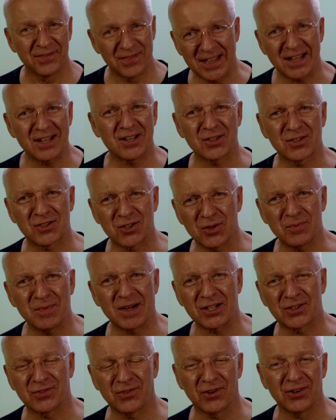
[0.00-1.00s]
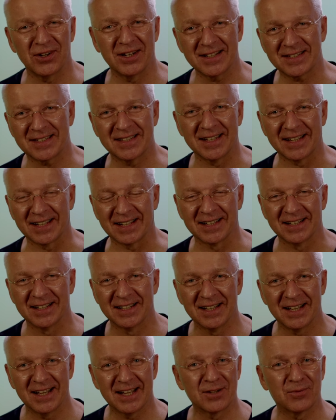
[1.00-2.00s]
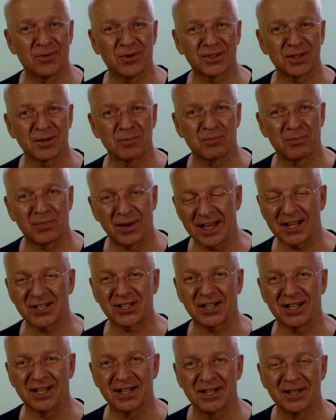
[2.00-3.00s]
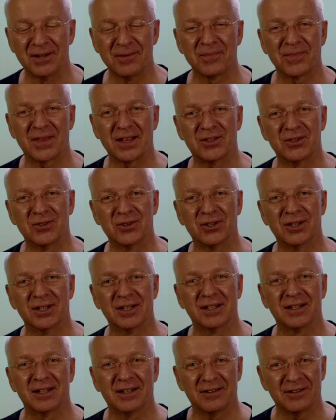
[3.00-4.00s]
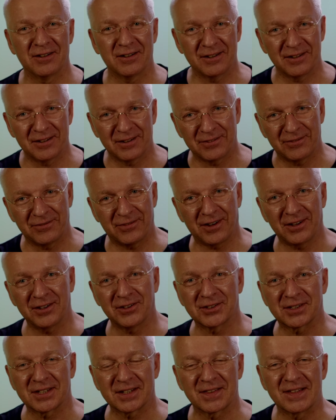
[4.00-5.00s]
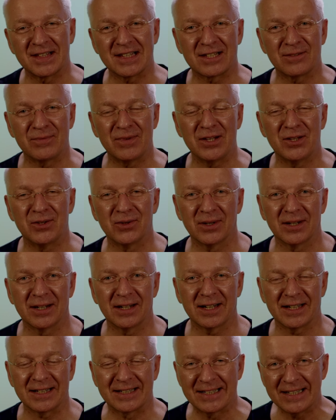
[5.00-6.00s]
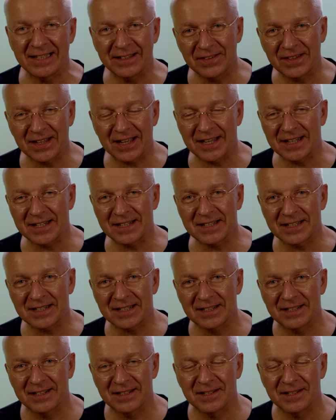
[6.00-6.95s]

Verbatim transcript: Thank you so much for listening. It was a pleasure that you followed this video until the end.